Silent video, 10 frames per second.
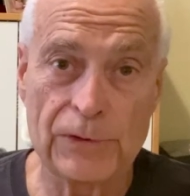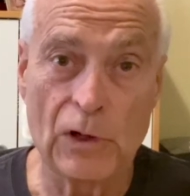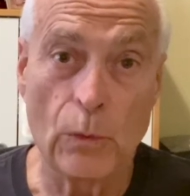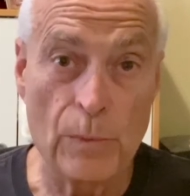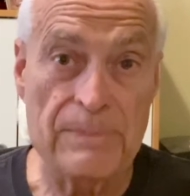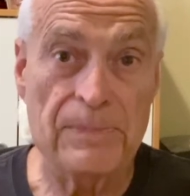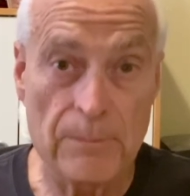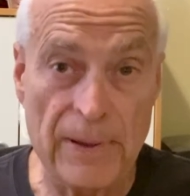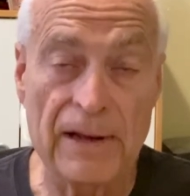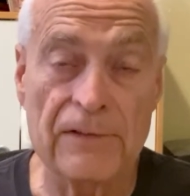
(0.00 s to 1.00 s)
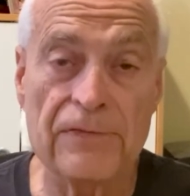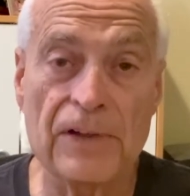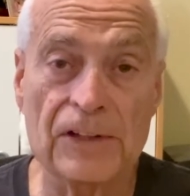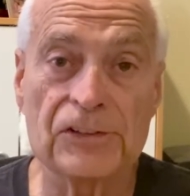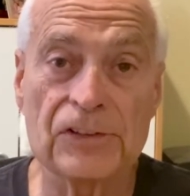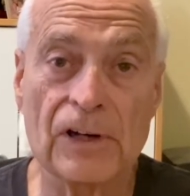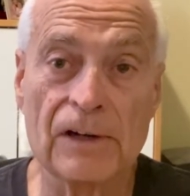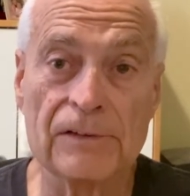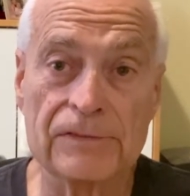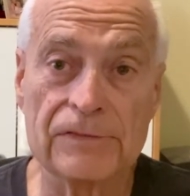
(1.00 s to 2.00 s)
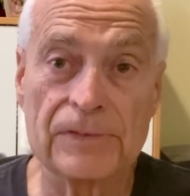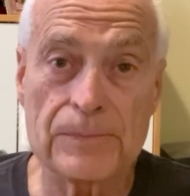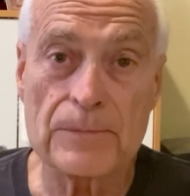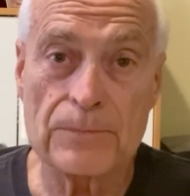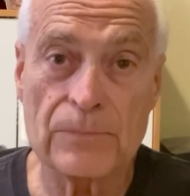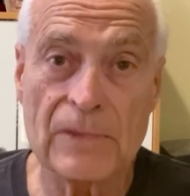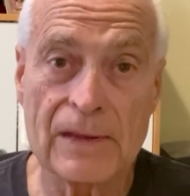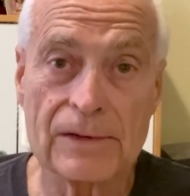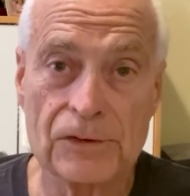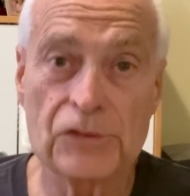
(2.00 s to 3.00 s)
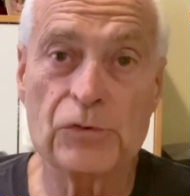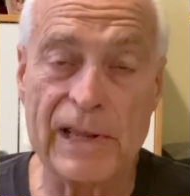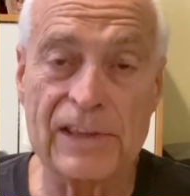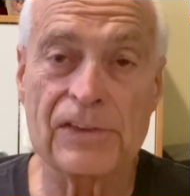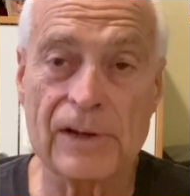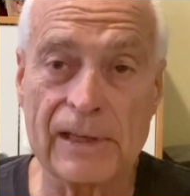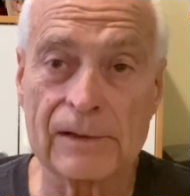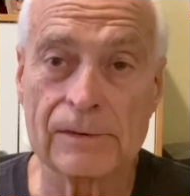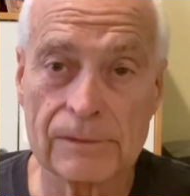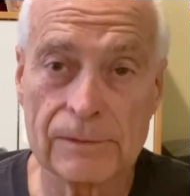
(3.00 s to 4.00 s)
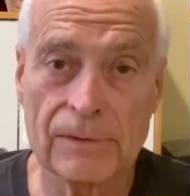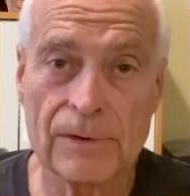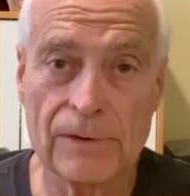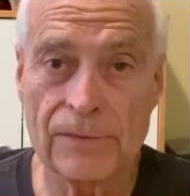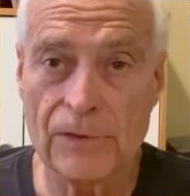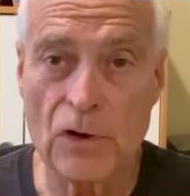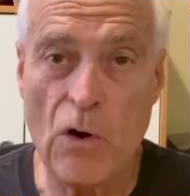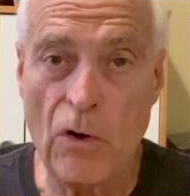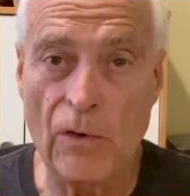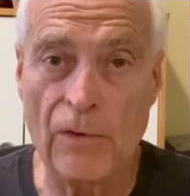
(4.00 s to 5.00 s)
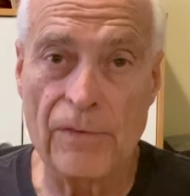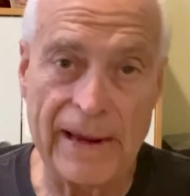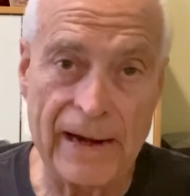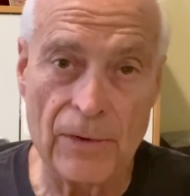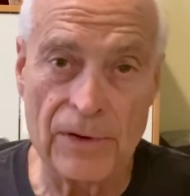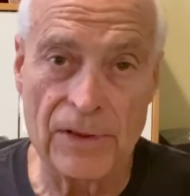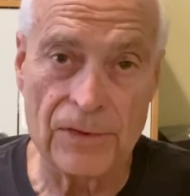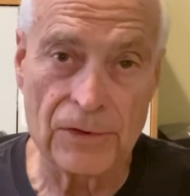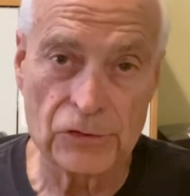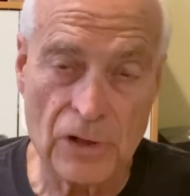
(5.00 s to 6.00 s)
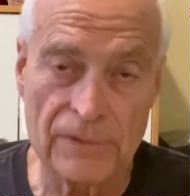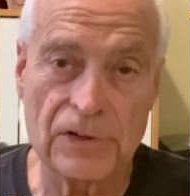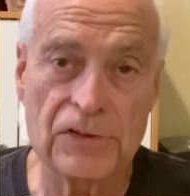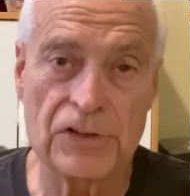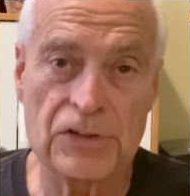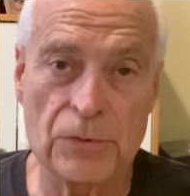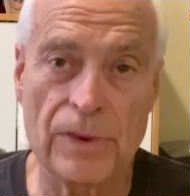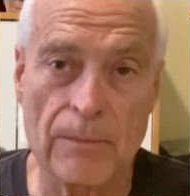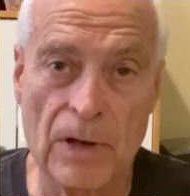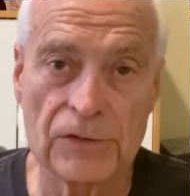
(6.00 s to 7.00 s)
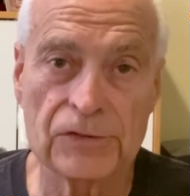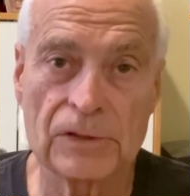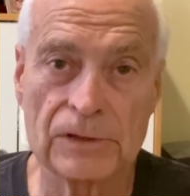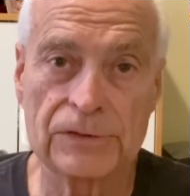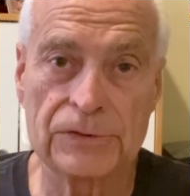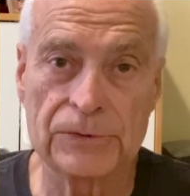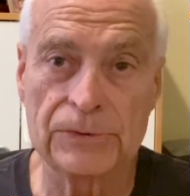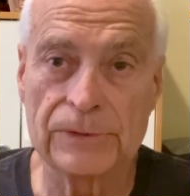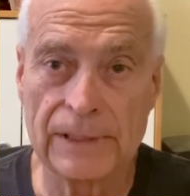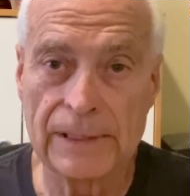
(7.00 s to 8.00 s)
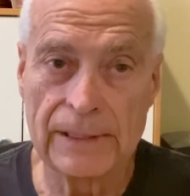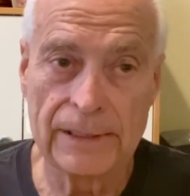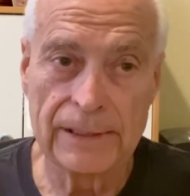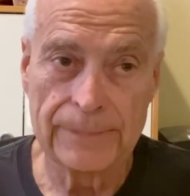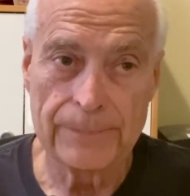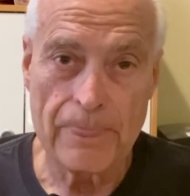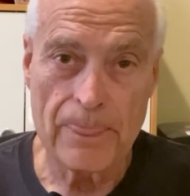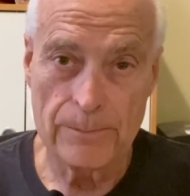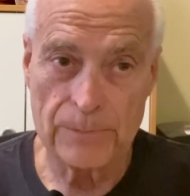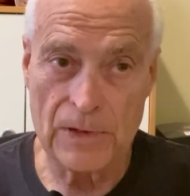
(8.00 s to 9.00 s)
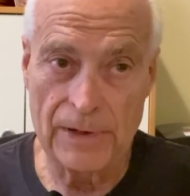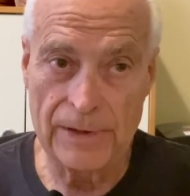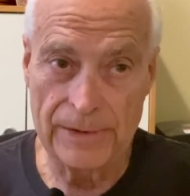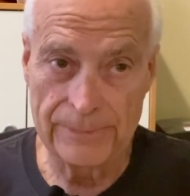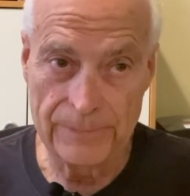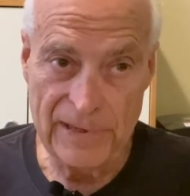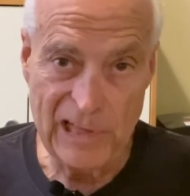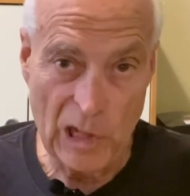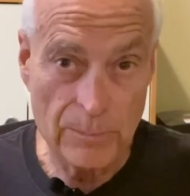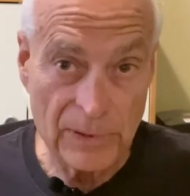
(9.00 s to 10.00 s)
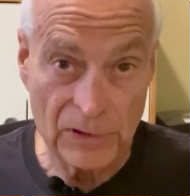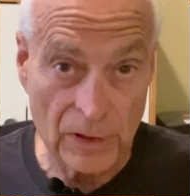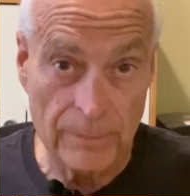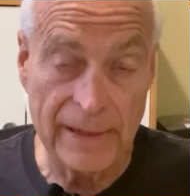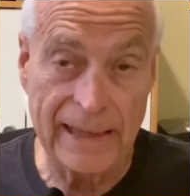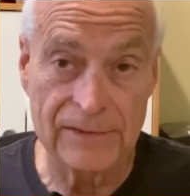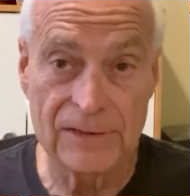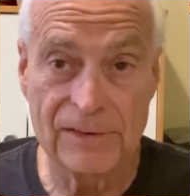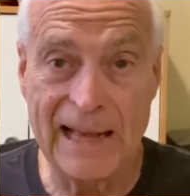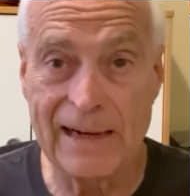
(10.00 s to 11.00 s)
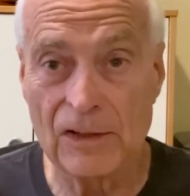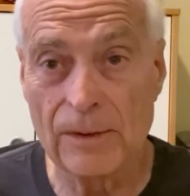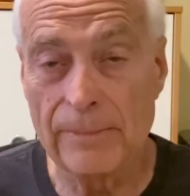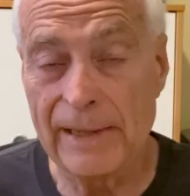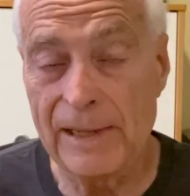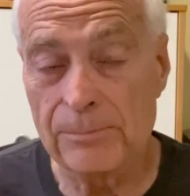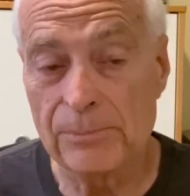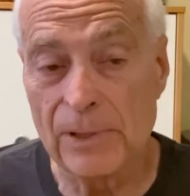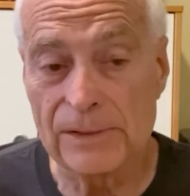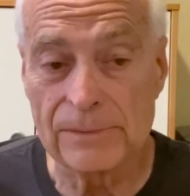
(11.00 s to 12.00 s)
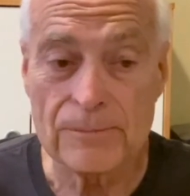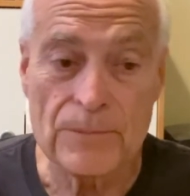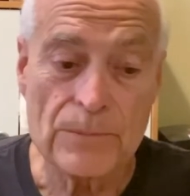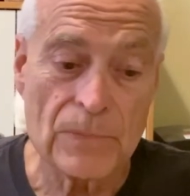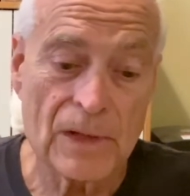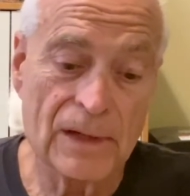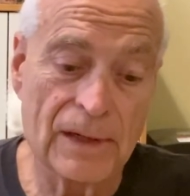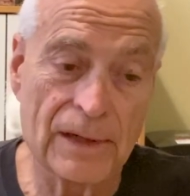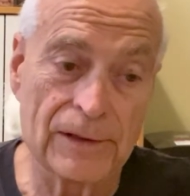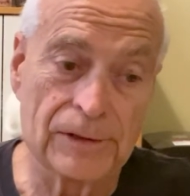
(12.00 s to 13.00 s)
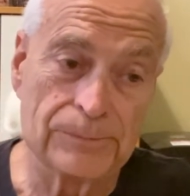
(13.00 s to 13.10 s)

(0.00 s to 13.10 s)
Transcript: reap the benefits of strengthening the core, the area, the soft tissue, and the muscle to uh, help eliminate, not eliminate, but uh,